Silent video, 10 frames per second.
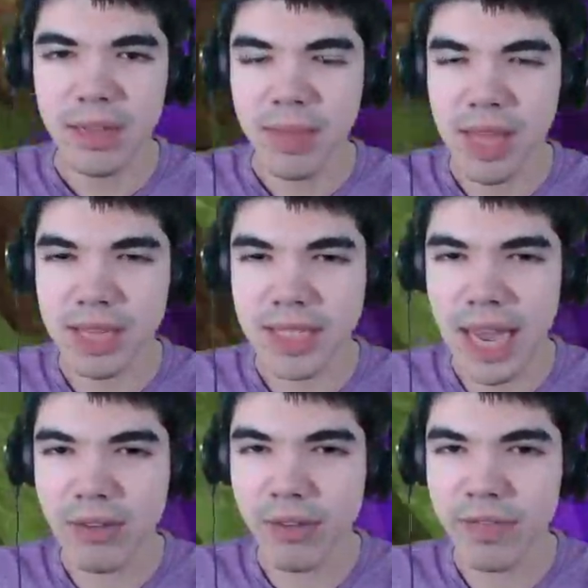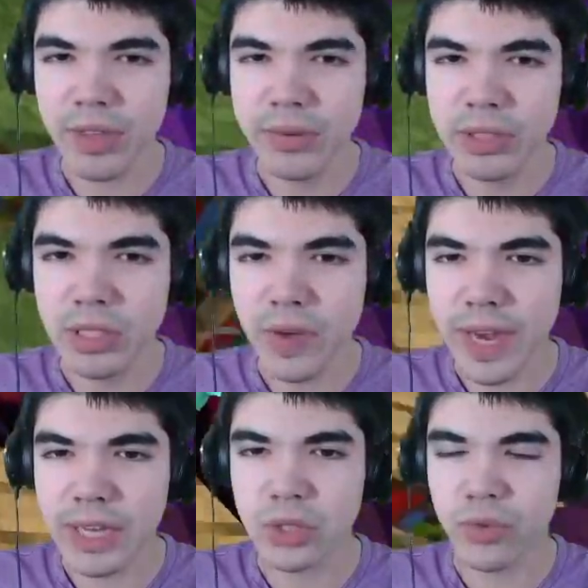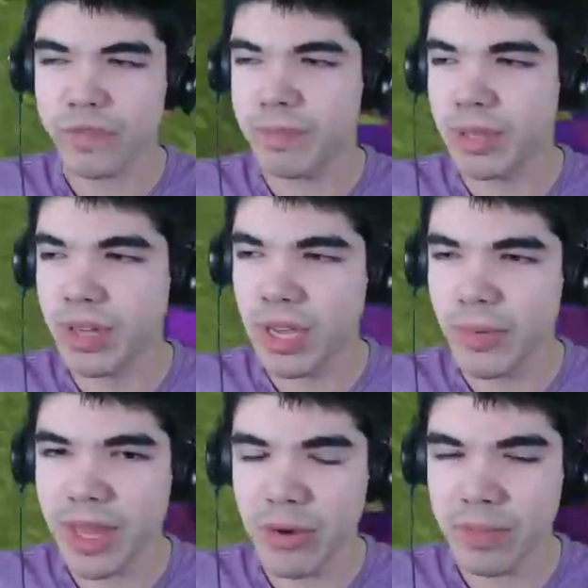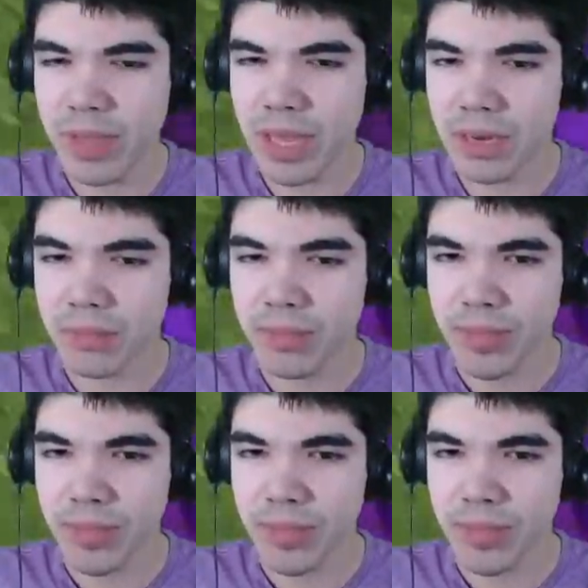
because I refuse to do any sort of building without a beacon.